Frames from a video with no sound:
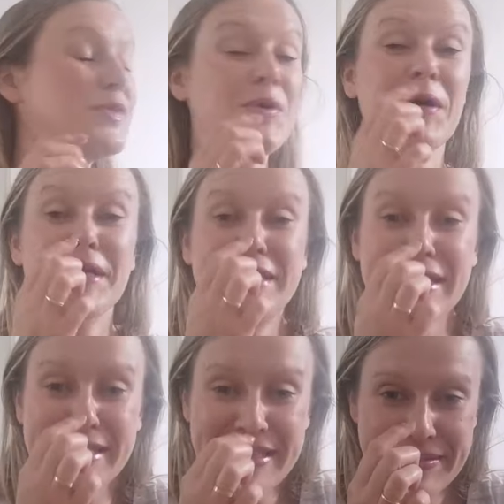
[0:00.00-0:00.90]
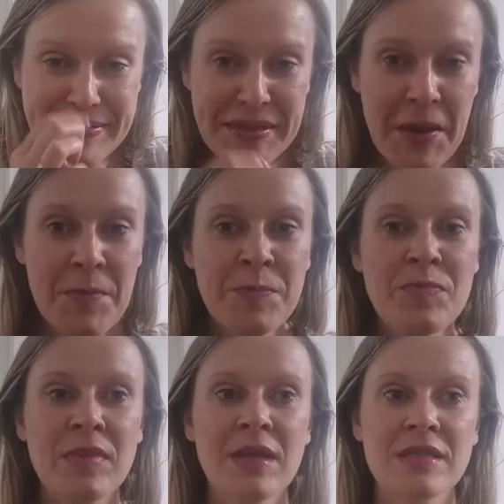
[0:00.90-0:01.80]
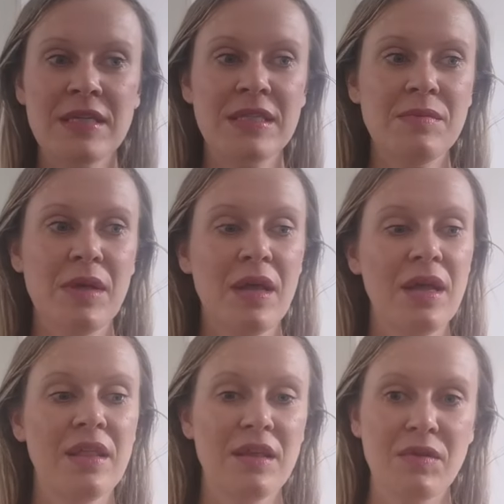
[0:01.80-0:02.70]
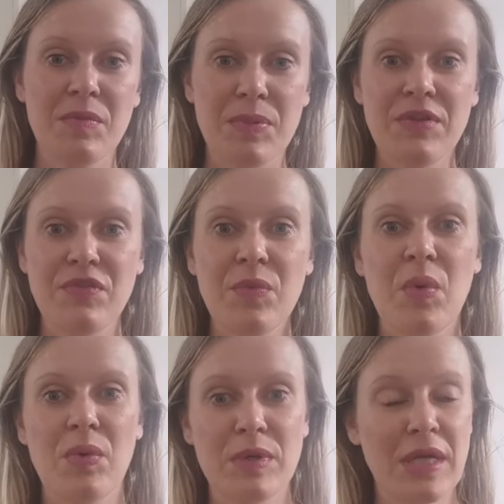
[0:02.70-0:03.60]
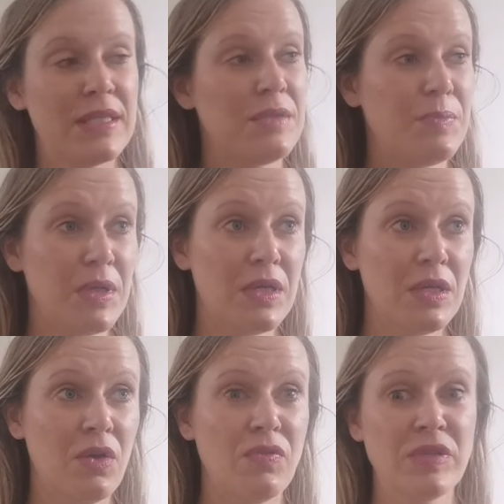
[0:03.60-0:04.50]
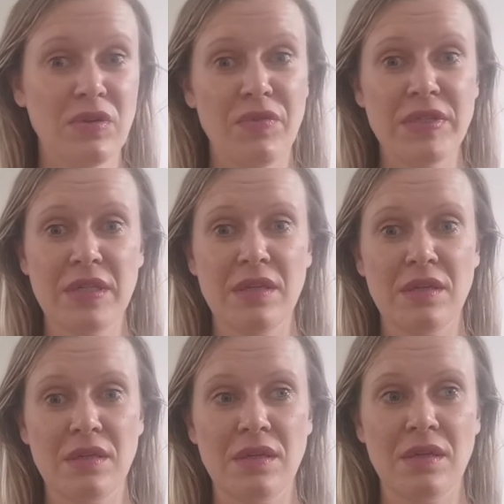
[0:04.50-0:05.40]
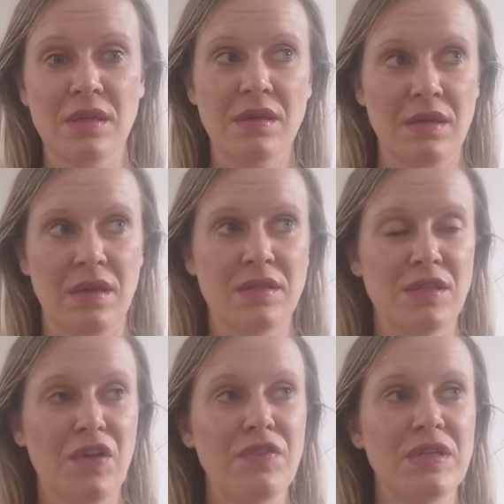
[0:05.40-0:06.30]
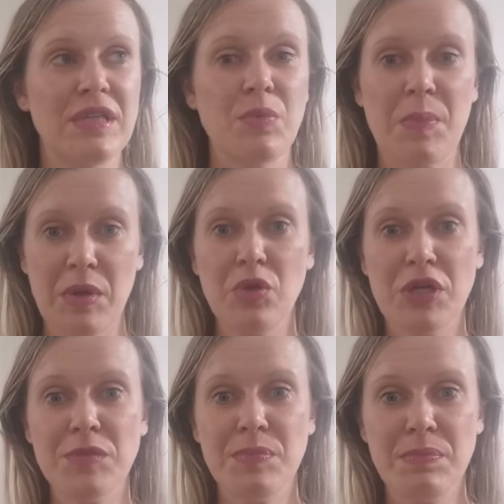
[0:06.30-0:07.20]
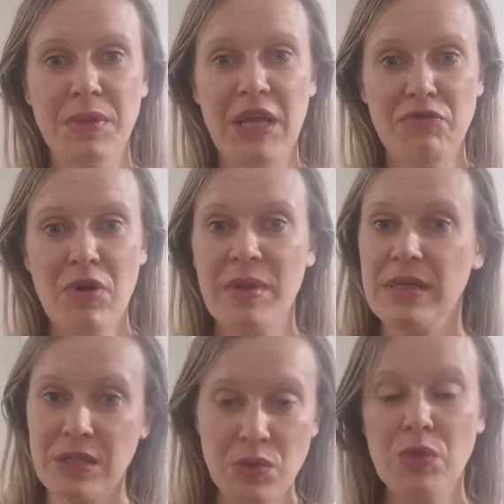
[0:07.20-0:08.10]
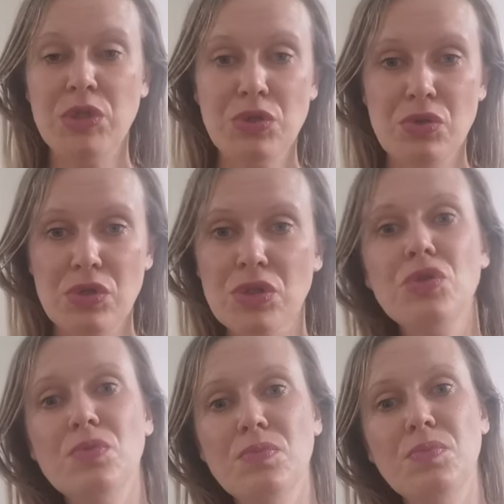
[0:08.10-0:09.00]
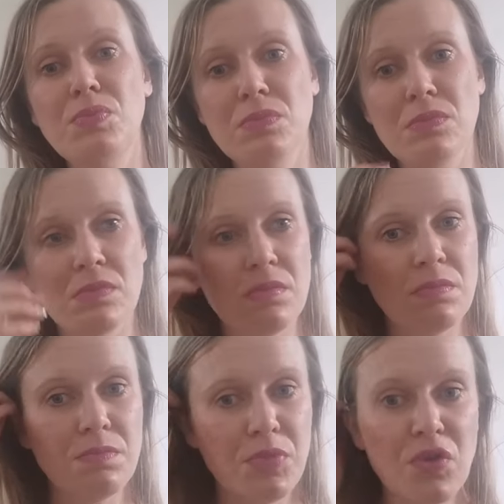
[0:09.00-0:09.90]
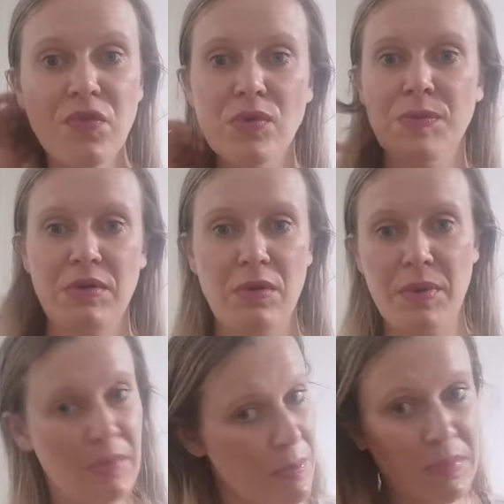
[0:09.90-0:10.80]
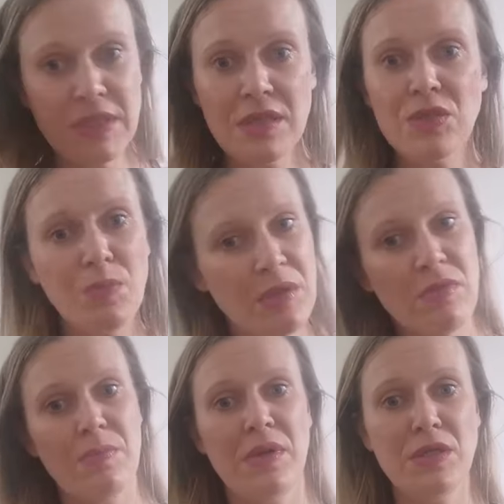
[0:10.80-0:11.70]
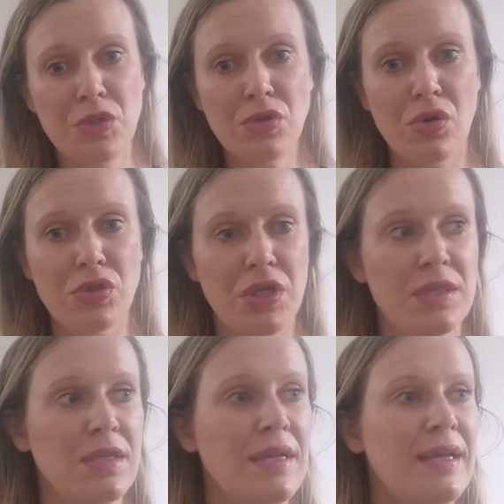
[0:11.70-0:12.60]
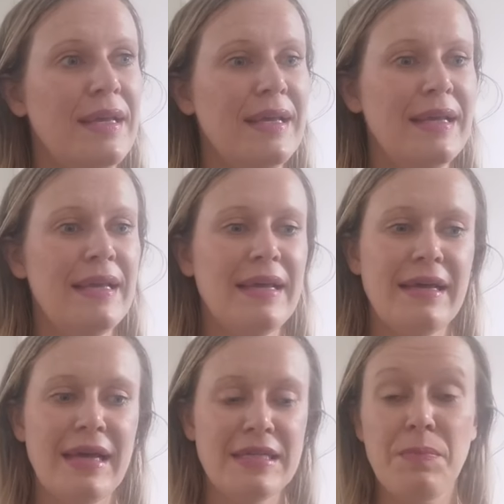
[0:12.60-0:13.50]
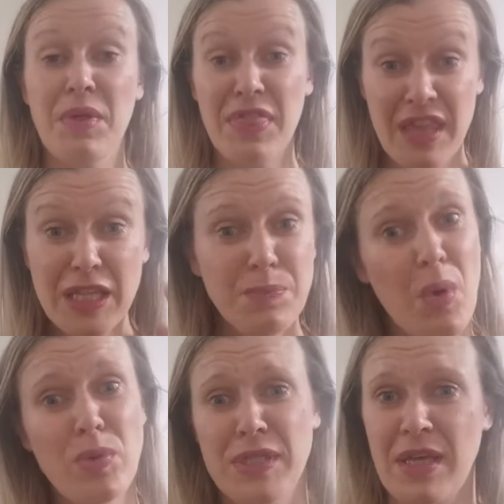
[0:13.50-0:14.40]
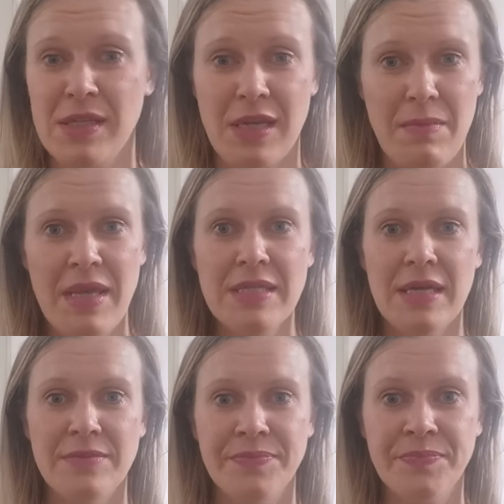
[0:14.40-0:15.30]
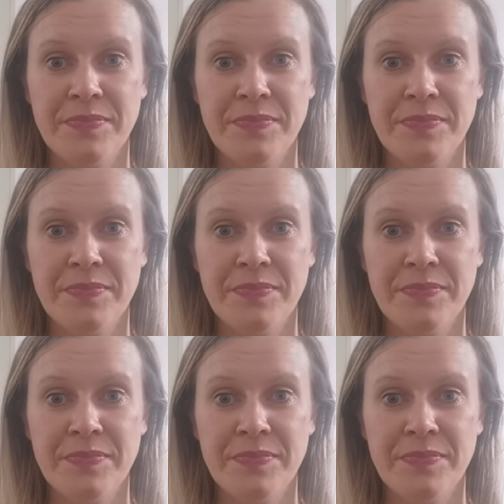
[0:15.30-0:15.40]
so I did the, I said to him that we were playing football, but I said, but obviously, and stuff. And he said, what about Lucas playing rugby? And I said, no, he's too, he's too beautiful to play rugby. My, my son's not playing rugby. He's too gorgeous. I said, but Thea's ball skills are amazing.